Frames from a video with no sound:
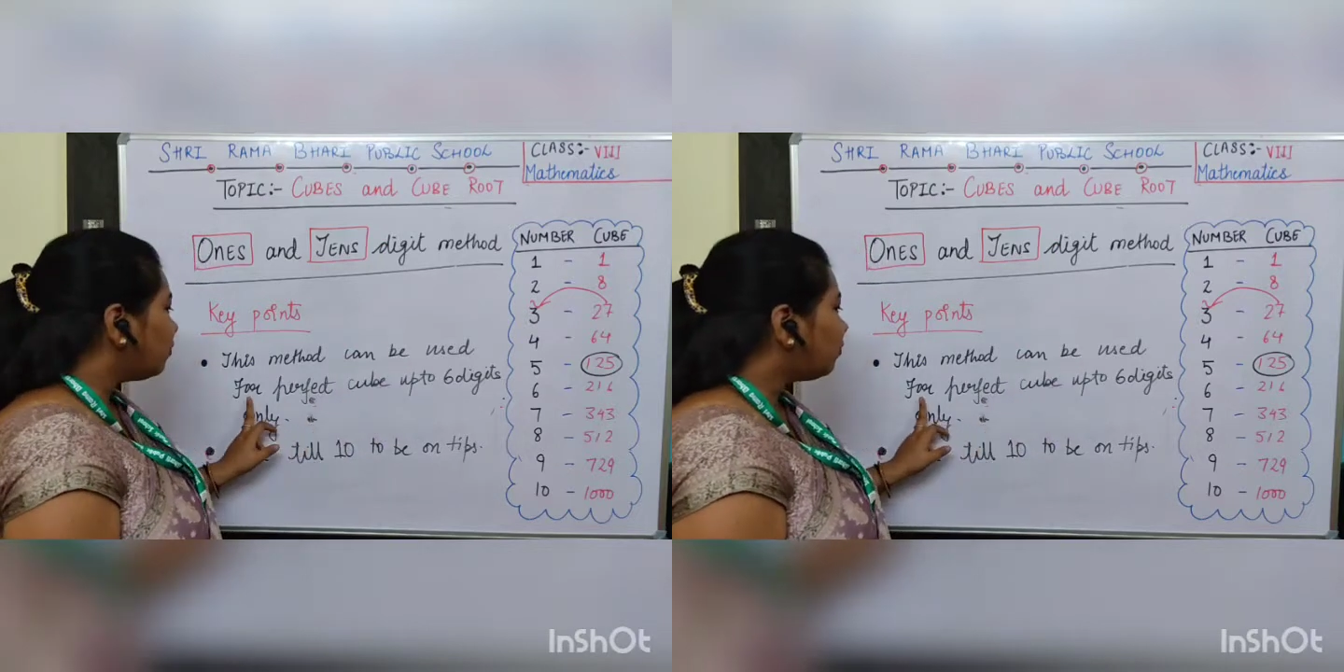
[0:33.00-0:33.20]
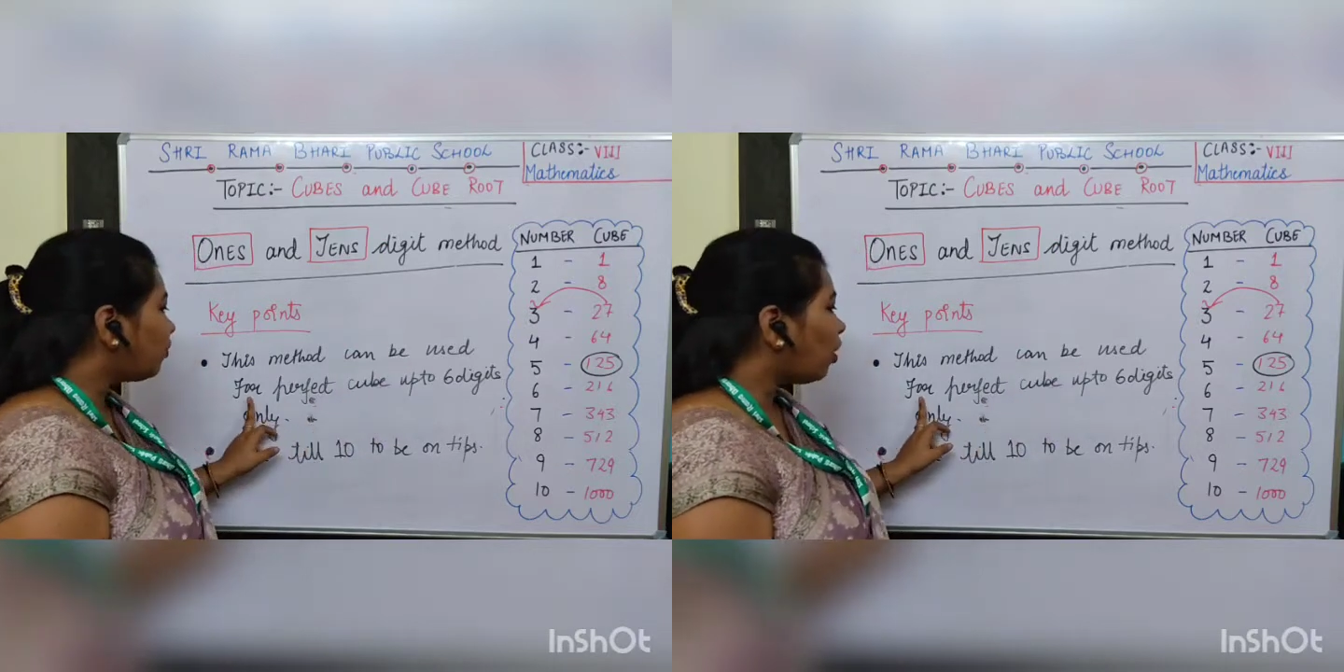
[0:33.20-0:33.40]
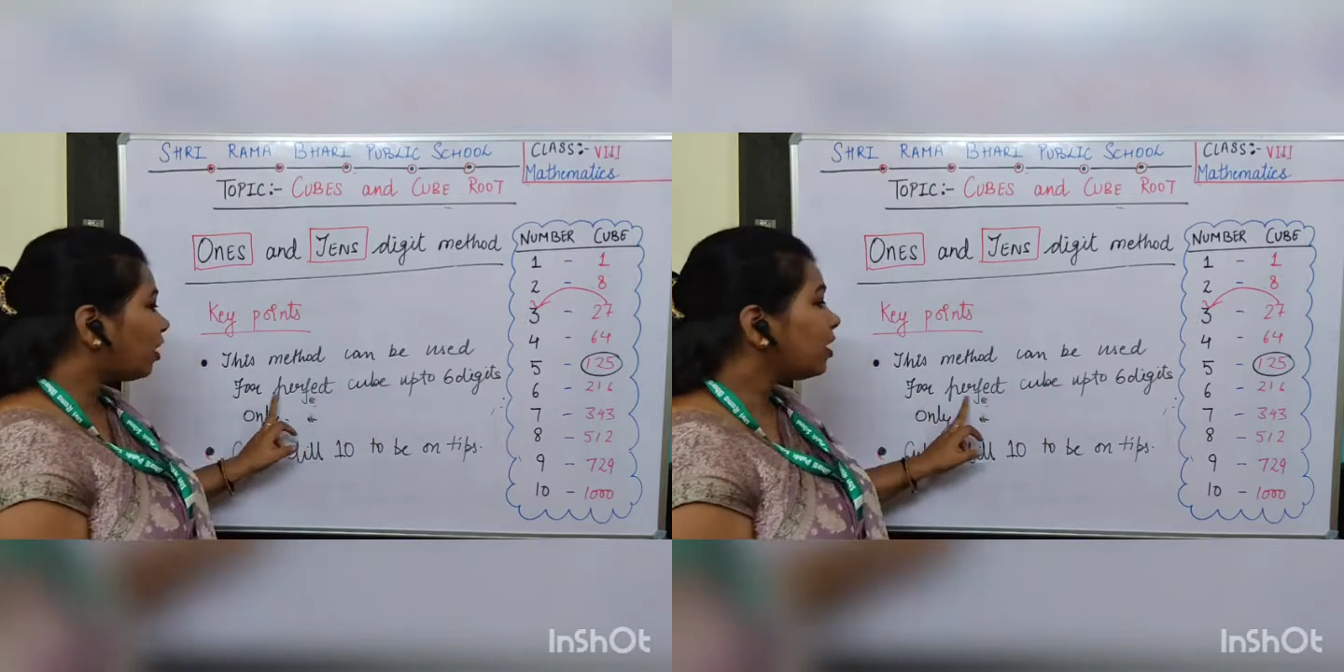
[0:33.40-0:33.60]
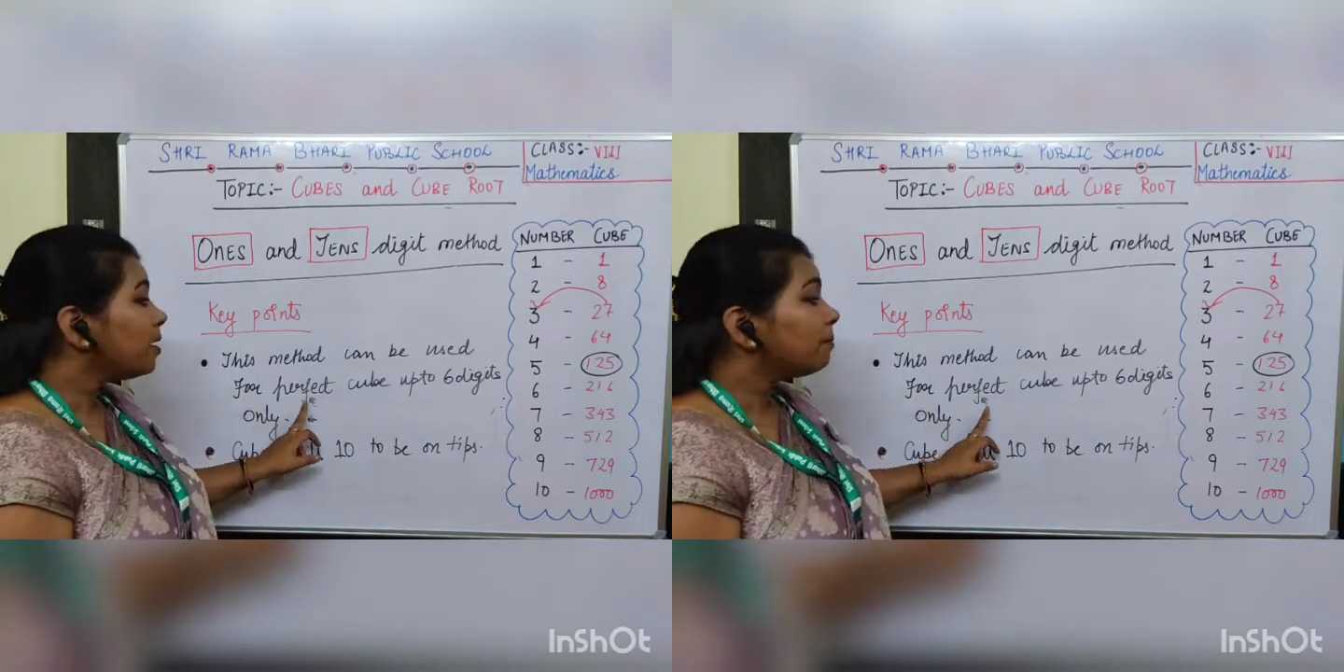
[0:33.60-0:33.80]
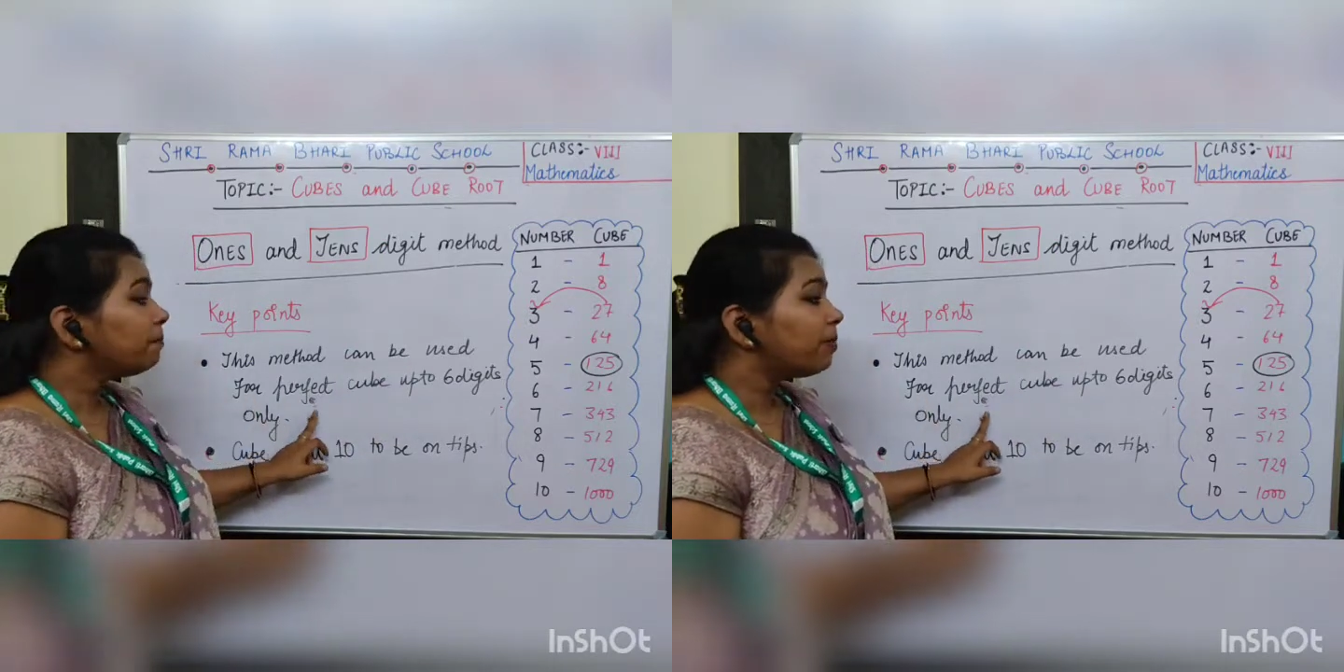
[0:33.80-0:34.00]
for
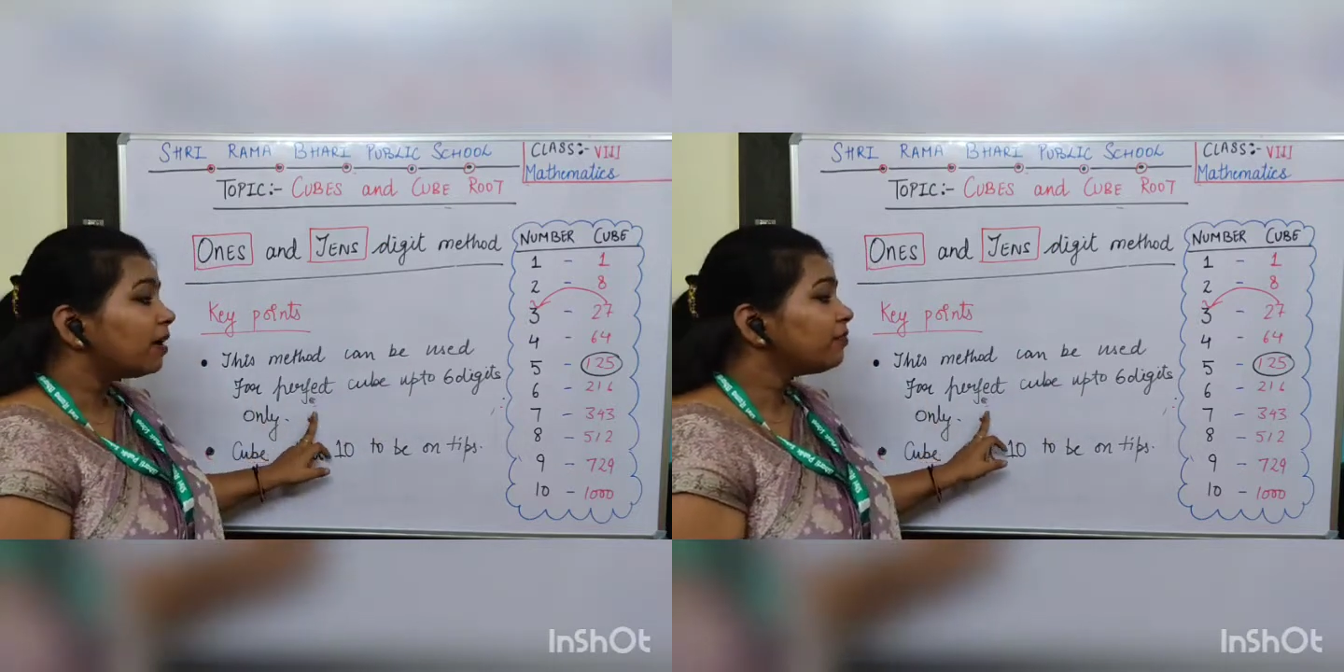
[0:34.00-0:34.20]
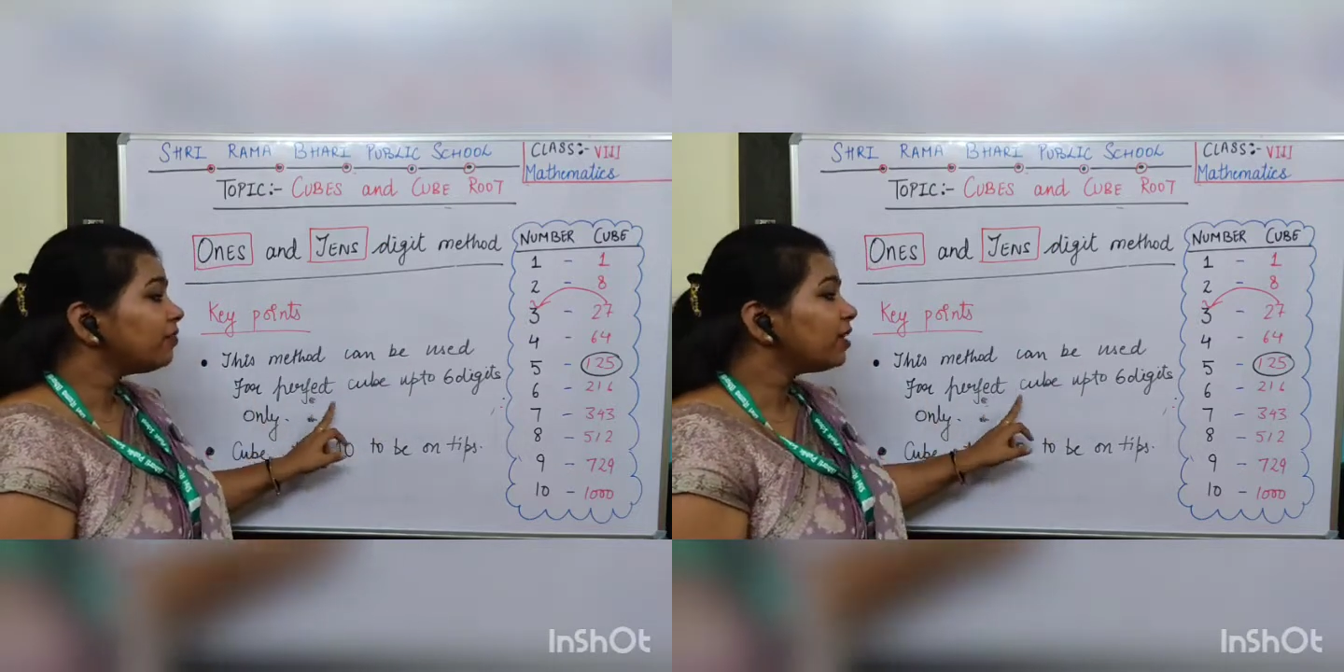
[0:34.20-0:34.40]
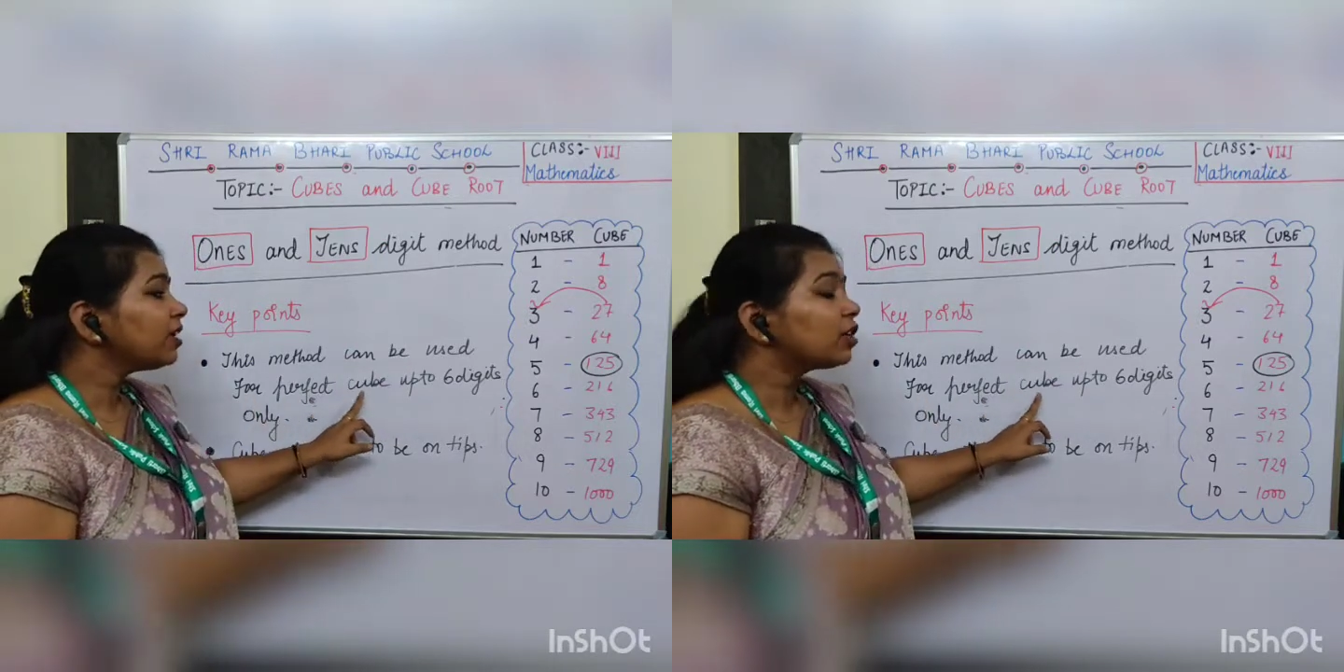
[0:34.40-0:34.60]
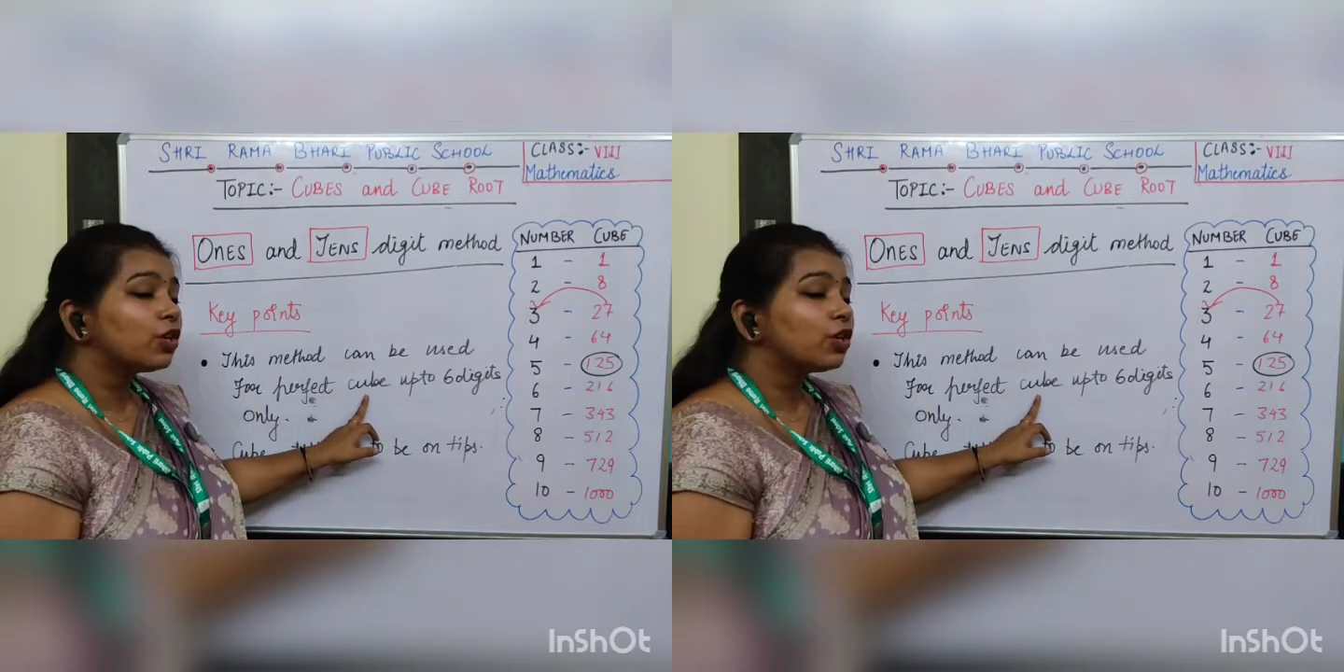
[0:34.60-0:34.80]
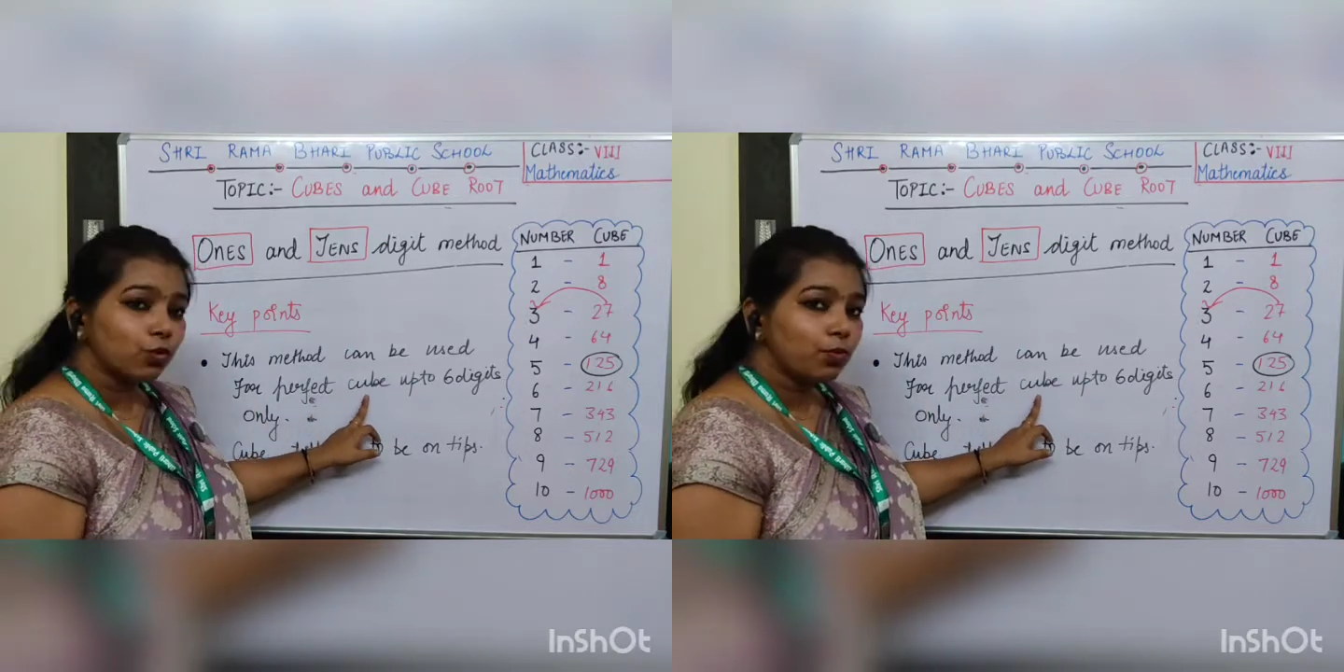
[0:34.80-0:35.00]
perfect
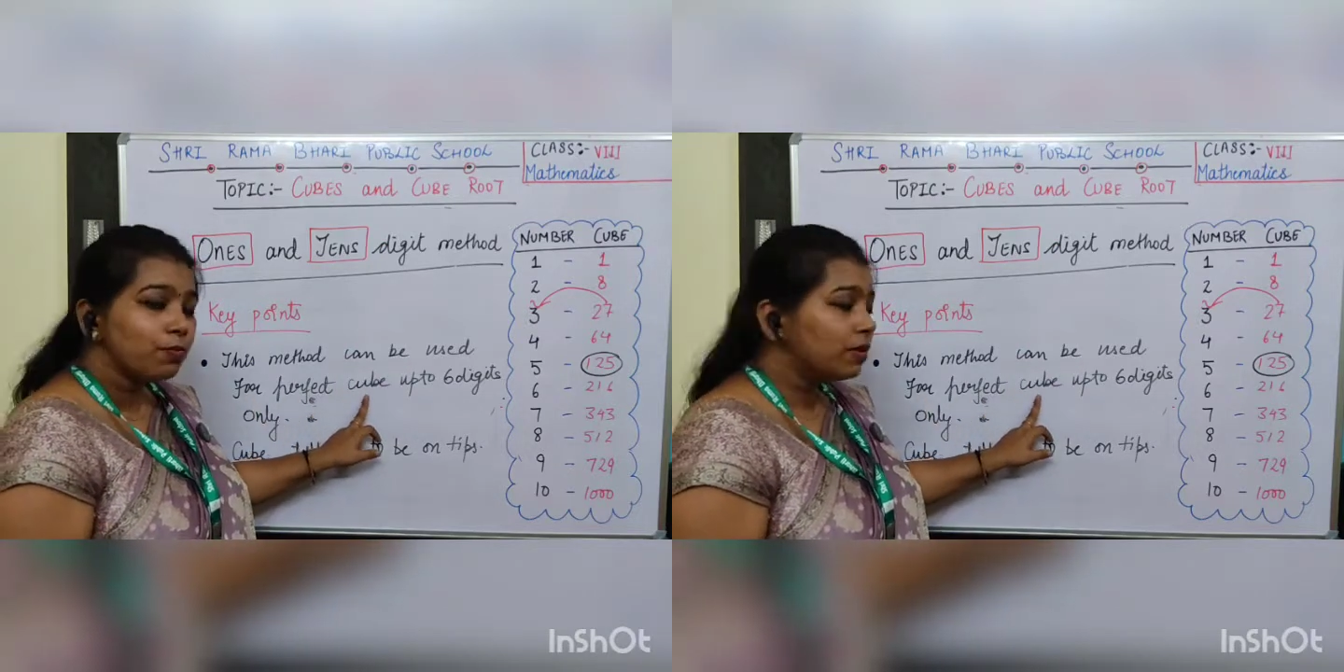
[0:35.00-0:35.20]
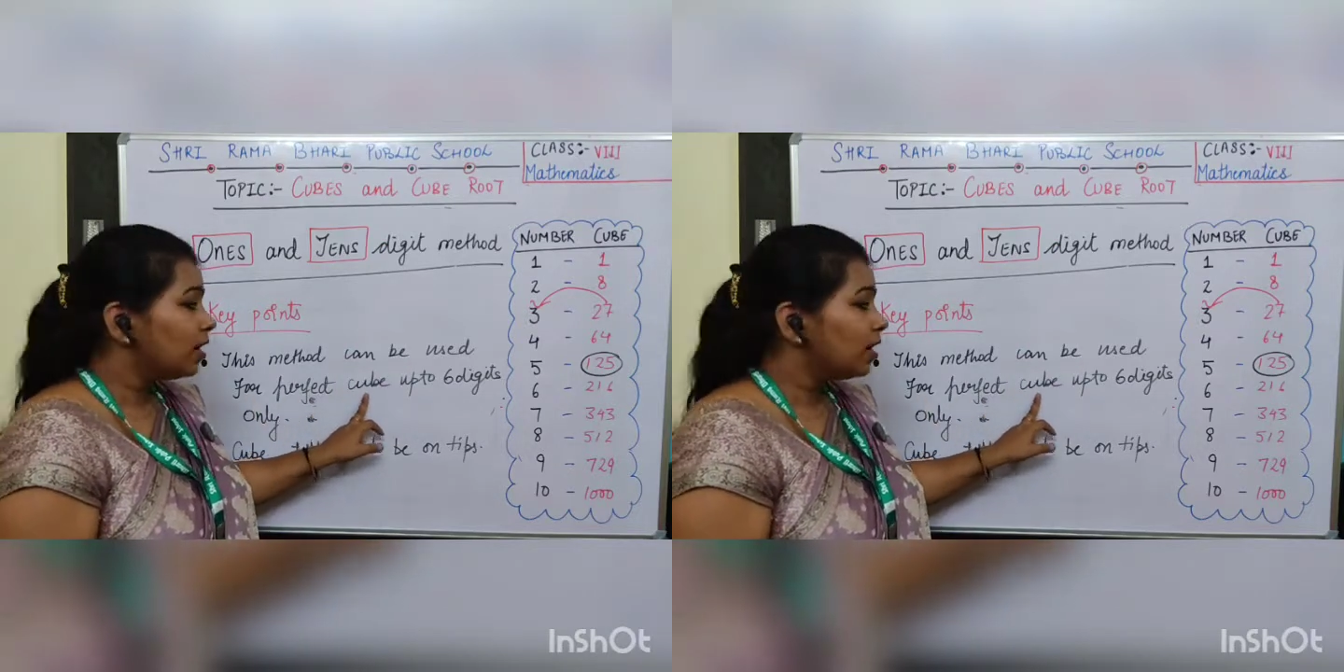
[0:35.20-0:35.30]
cube